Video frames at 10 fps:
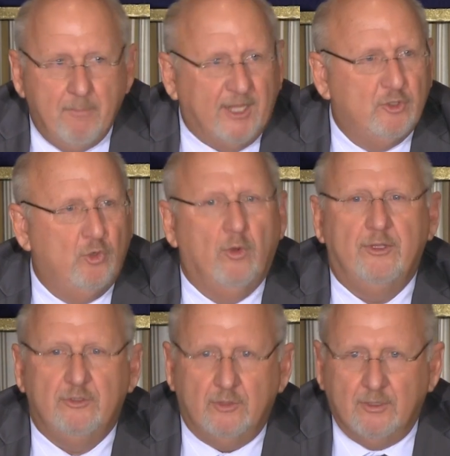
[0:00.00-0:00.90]
make sure
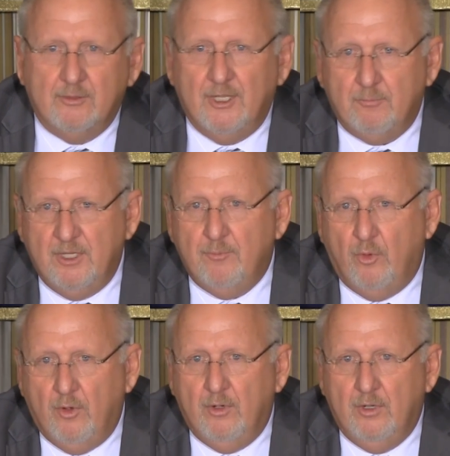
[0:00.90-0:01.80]
that you can get
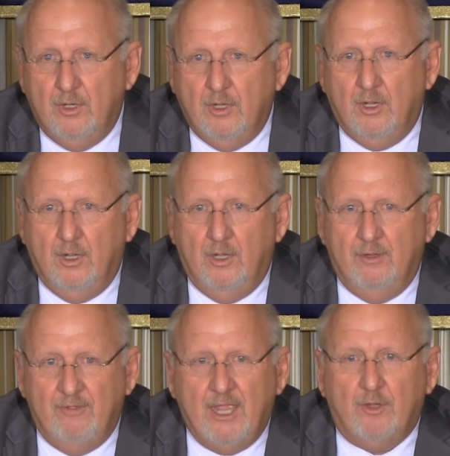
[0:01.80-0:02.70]
people
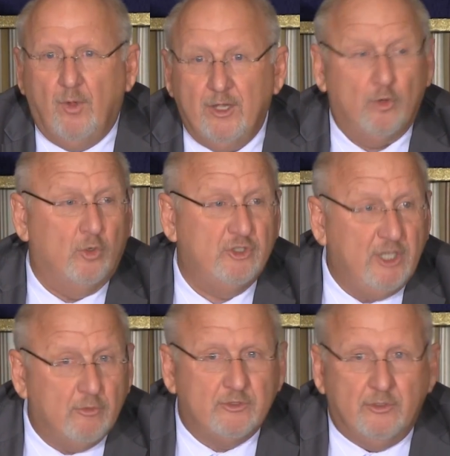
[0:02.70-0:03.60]
evacuated or
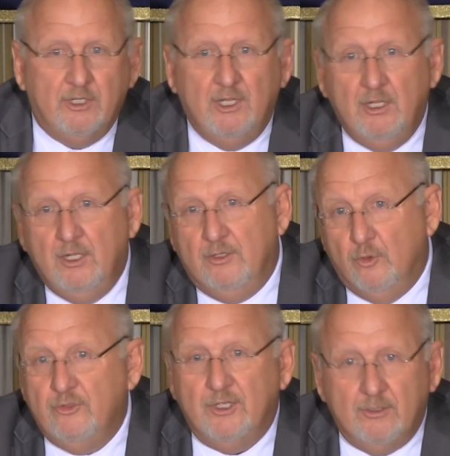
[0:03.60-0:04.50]
sheltered,
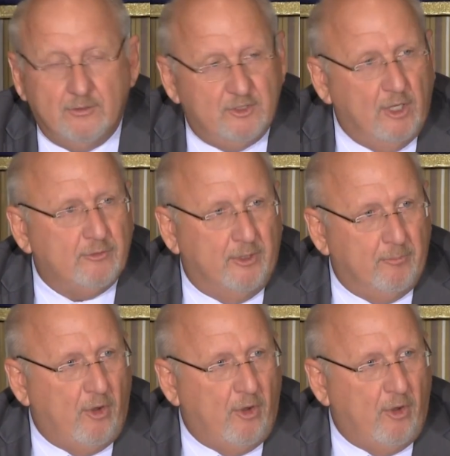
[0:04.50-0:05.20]
using the sheltering